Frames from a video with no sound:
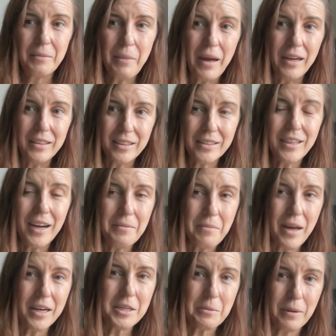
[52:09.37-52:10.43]
Man, the time
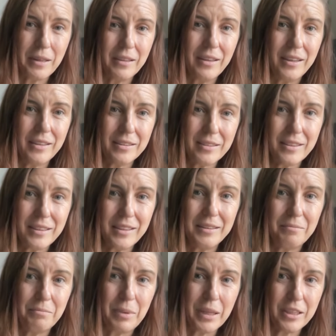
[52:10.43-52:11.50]
management is
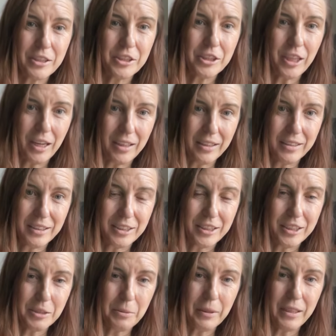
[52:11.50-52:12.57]
the biggest challenge
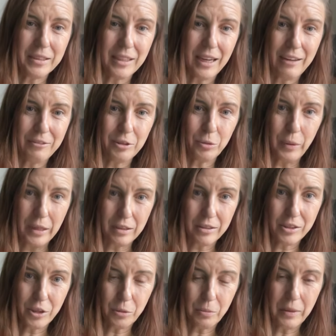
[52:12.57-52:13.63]
just because I have to wear
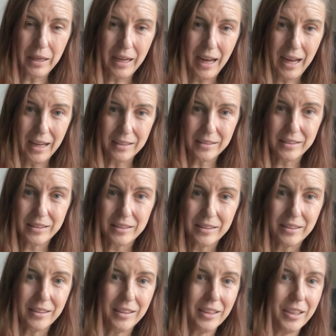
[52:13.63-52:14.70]
so many hats.
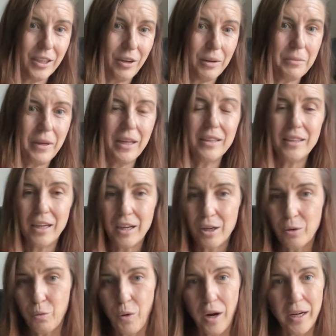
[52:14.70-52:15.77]
You know, I'm in
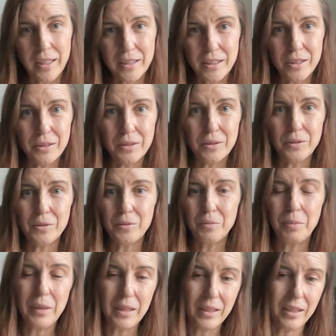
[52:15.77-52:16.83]
there wanting to
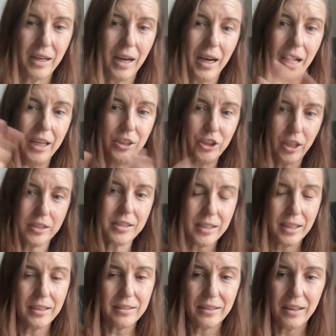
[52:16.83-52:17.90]
be
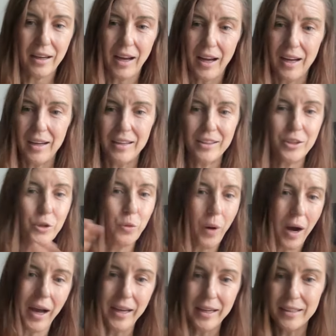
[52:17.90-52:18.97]
adjusting uh, U
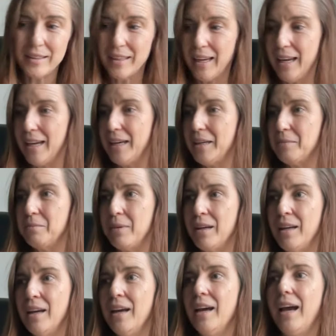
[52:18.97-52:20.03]
I in the game,
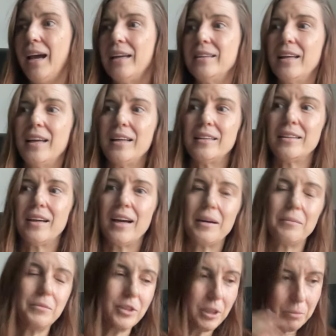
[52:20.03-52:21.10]
and then
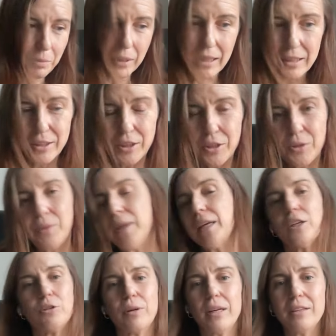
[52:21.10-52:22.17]
I'm jumping into a
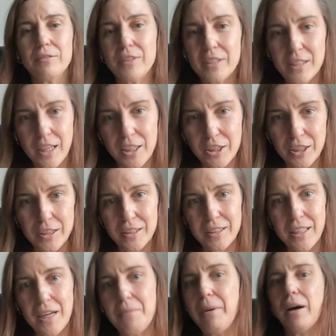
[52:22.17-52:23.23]
creative
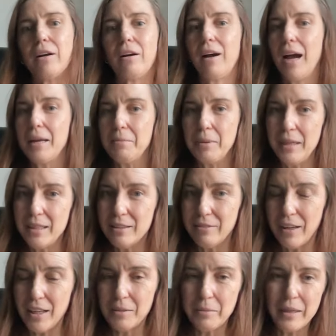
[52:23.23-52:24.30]
discussion about our I P
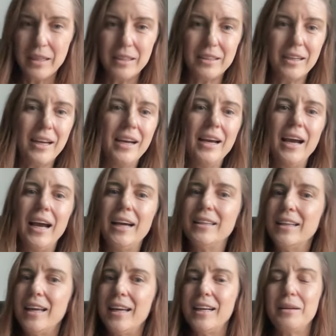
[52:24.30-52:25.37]
development,
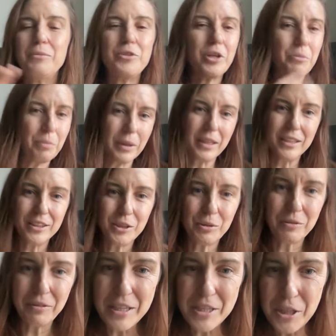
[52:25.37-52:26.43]
and then I'm jumping into
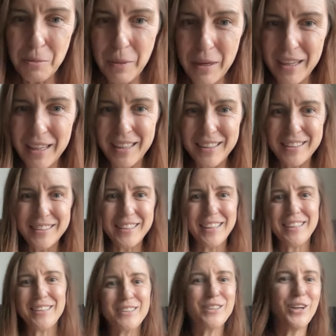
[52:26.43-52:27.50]
investor meetings
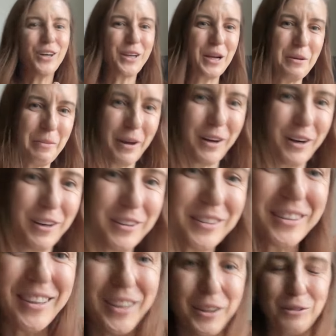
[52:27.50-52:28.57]
and talking about our,
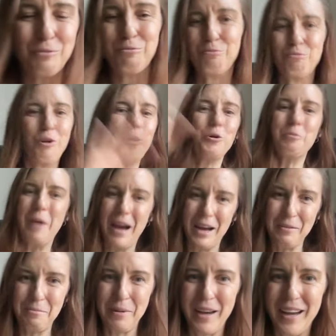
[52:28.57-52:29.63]
you know,
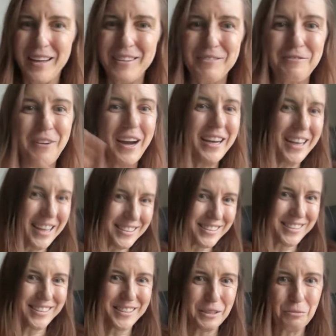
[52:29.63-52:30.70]
roadmap and
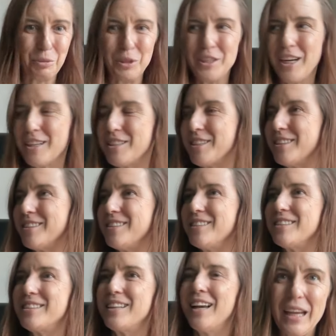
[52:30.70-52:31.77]
finances and
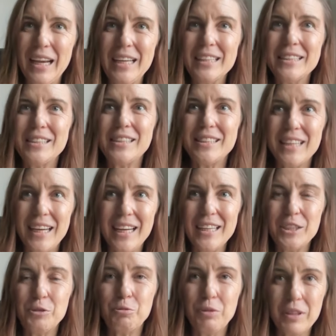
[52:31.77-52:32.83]
projections. It's,
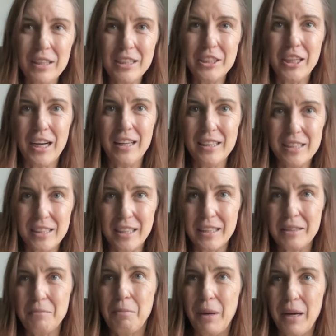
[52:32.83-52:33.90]
it's really
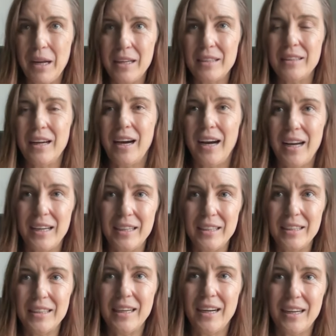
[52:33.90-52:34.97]
challenging, but
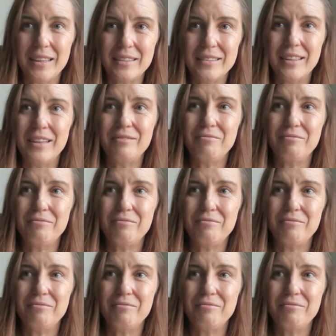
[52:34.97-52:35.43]
I... Uh,